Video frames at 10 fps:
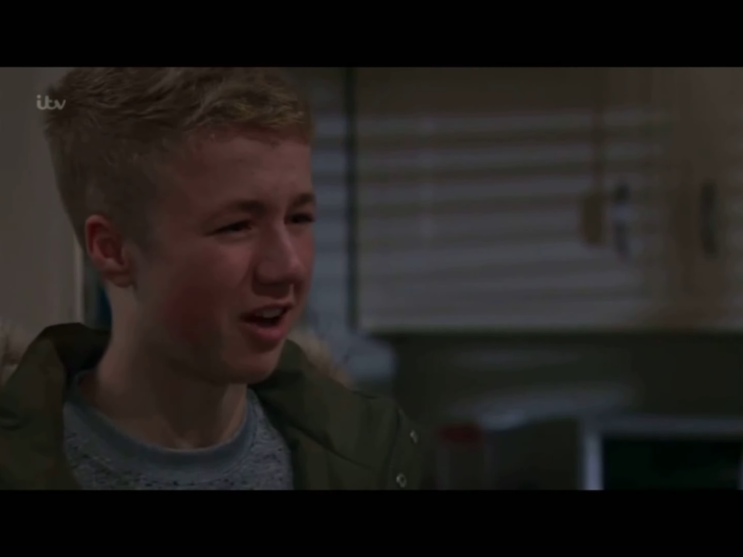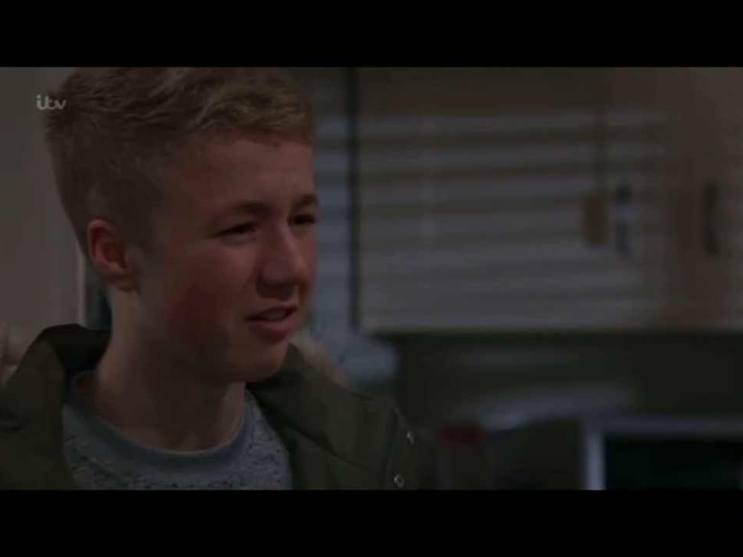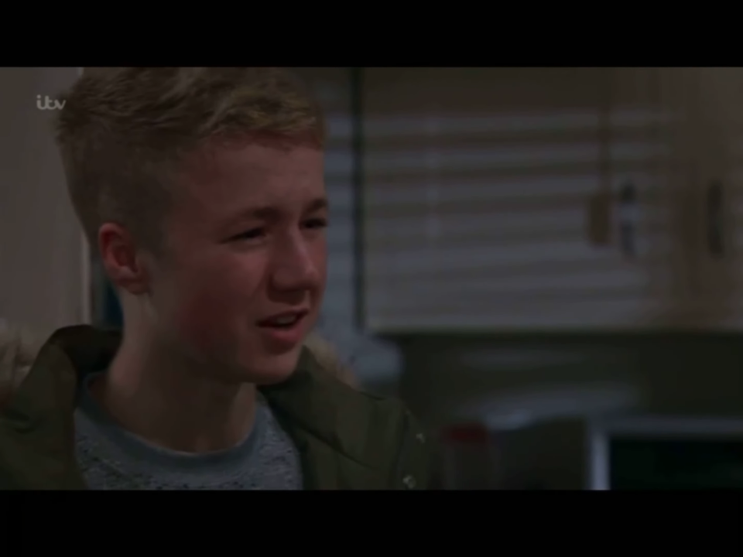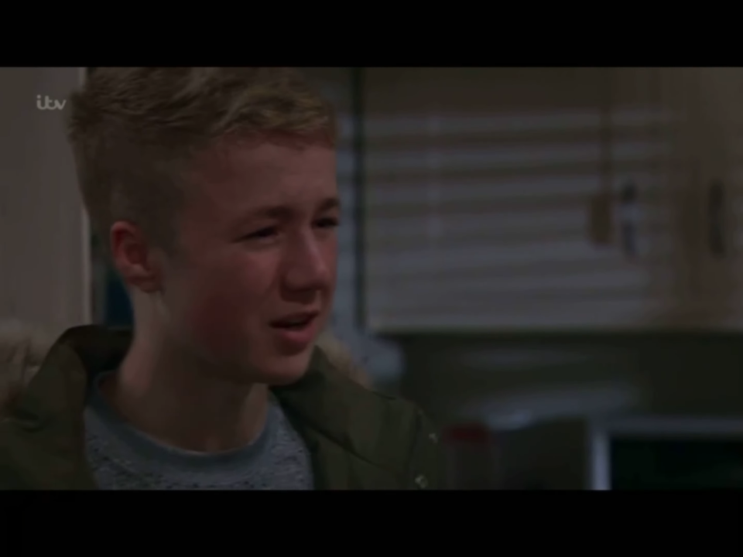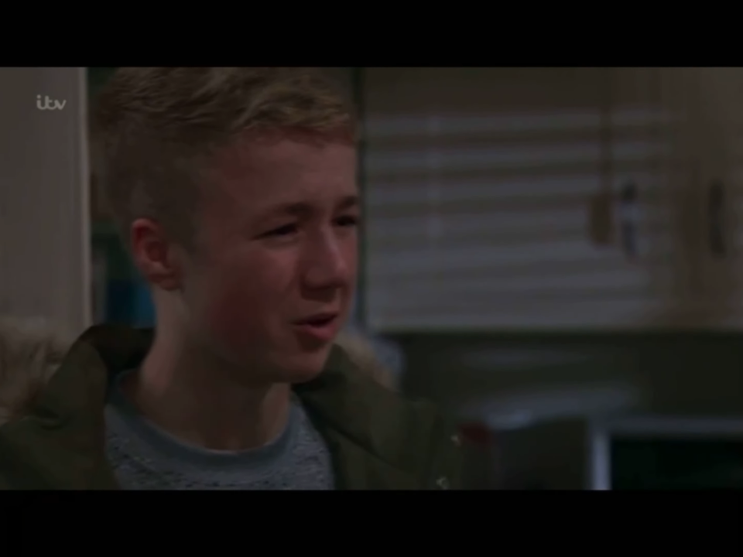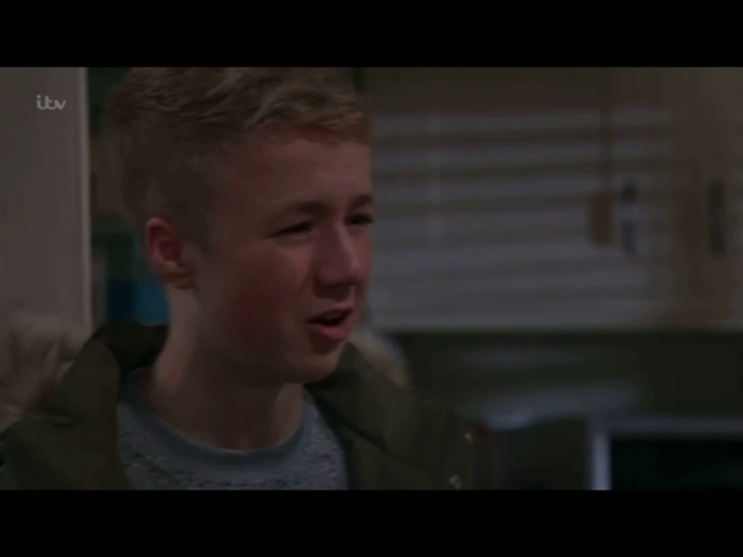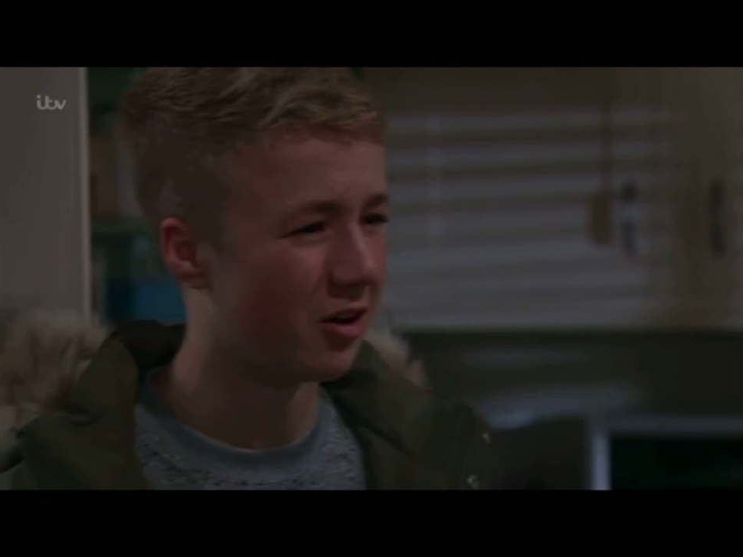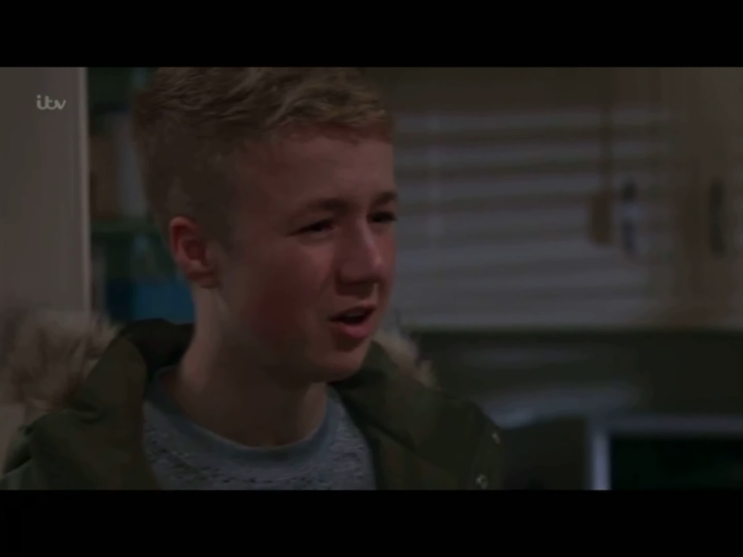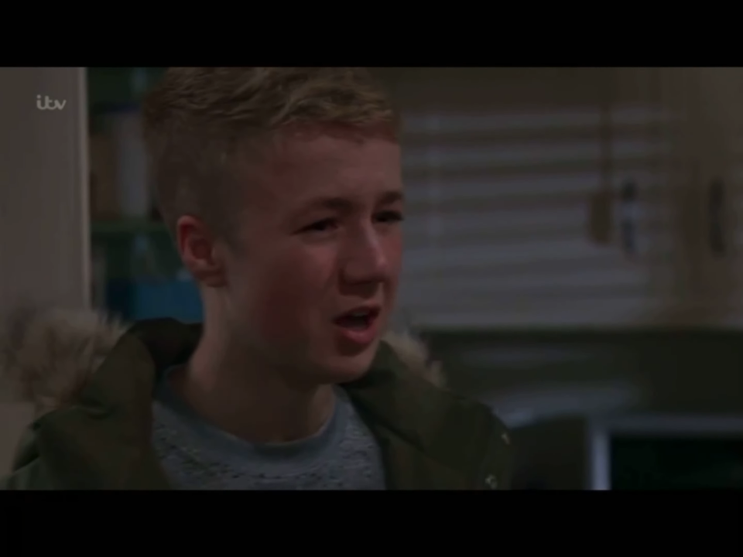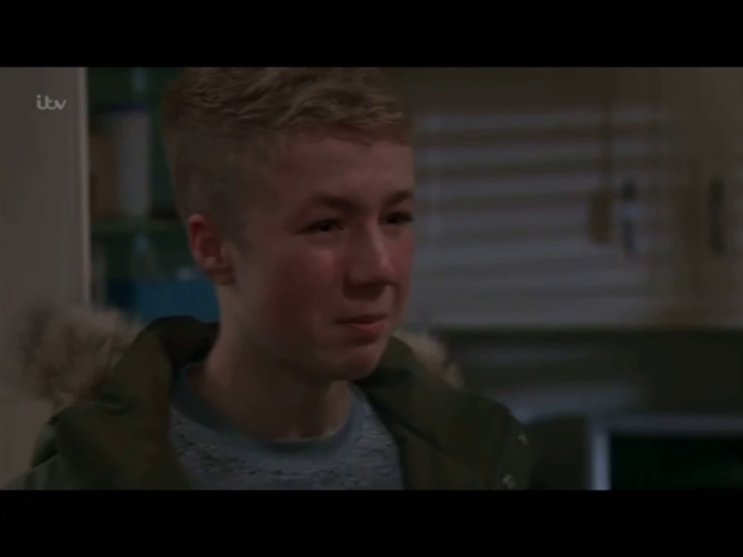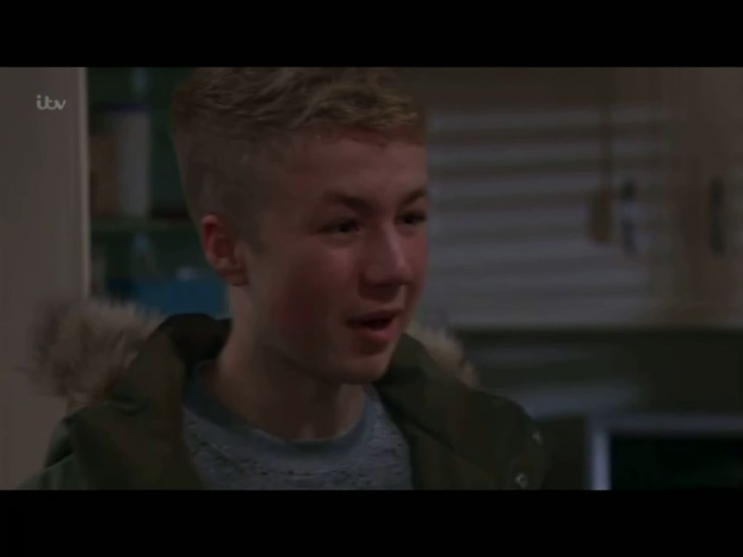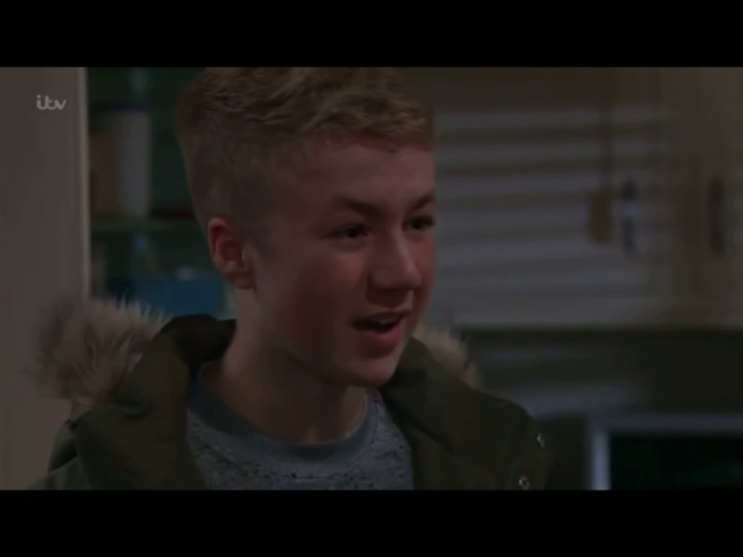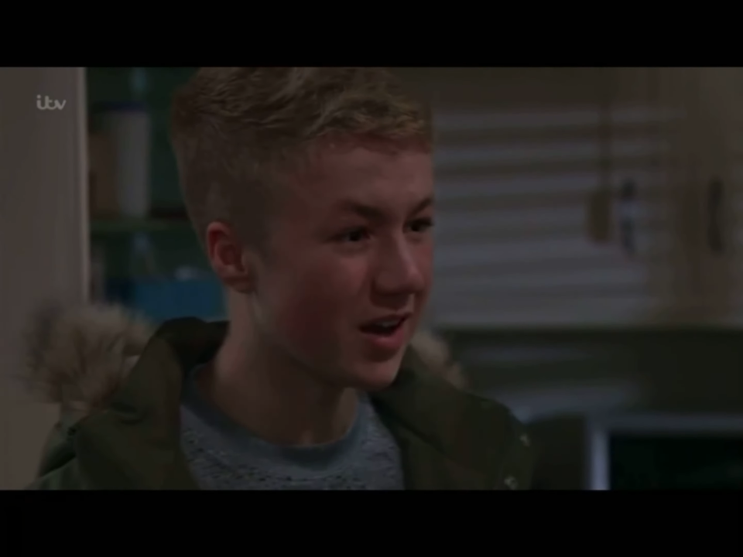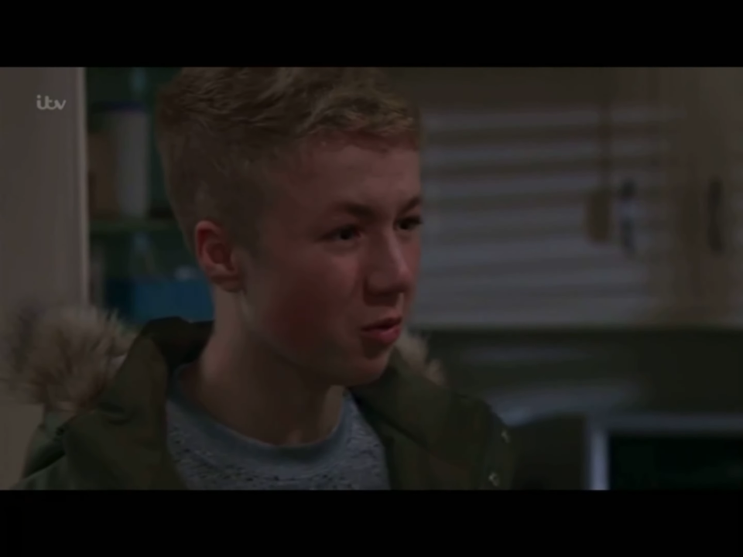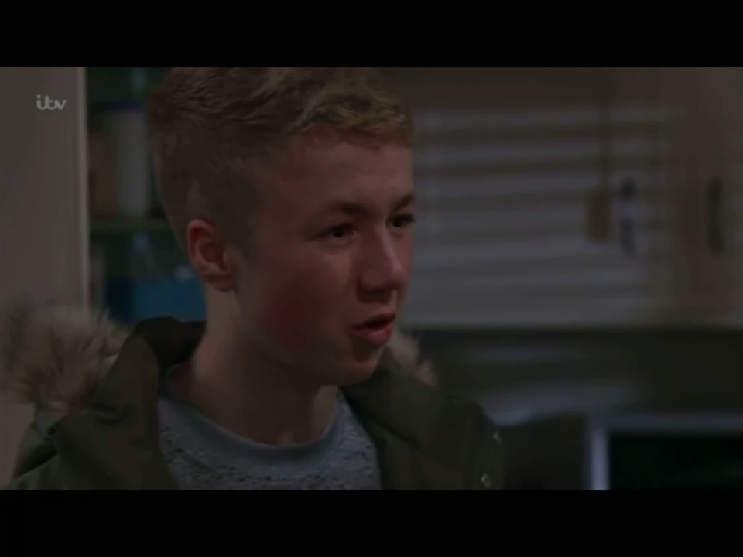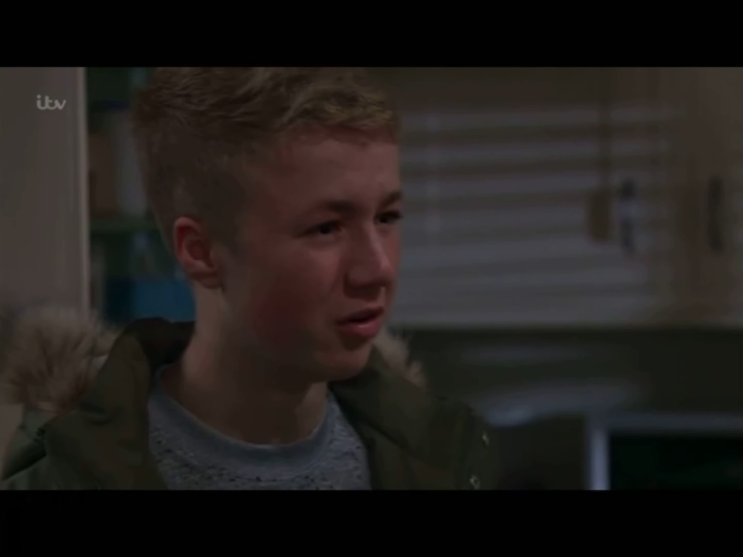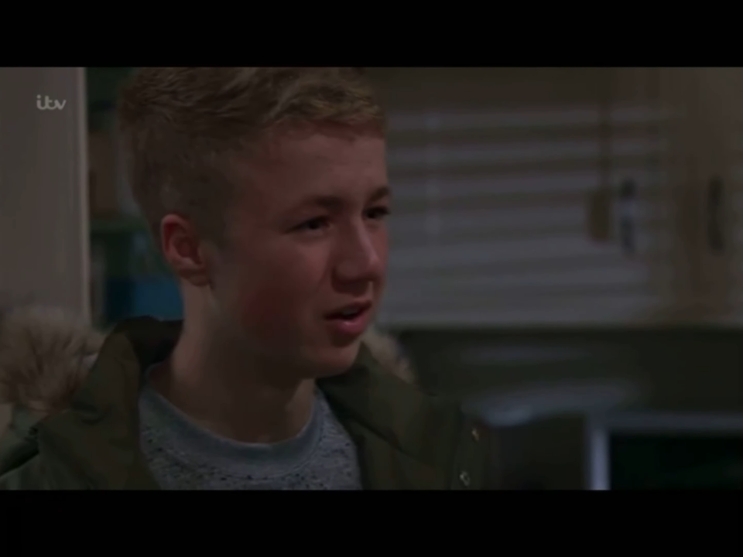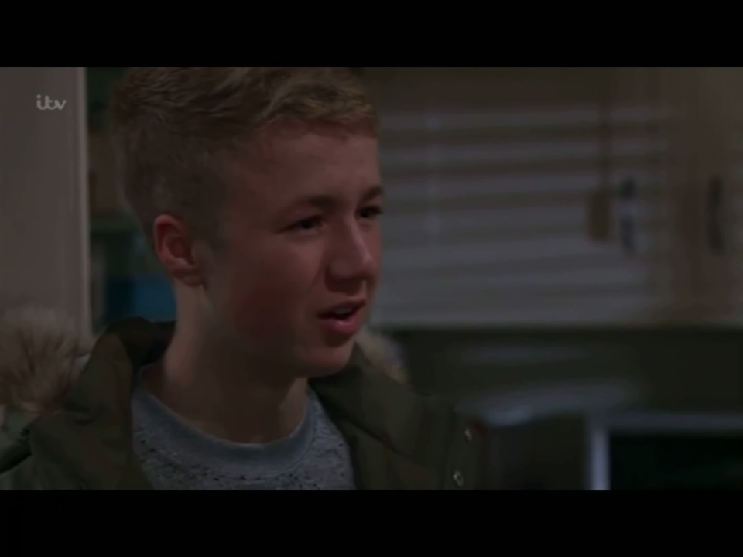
anymore. By anyone!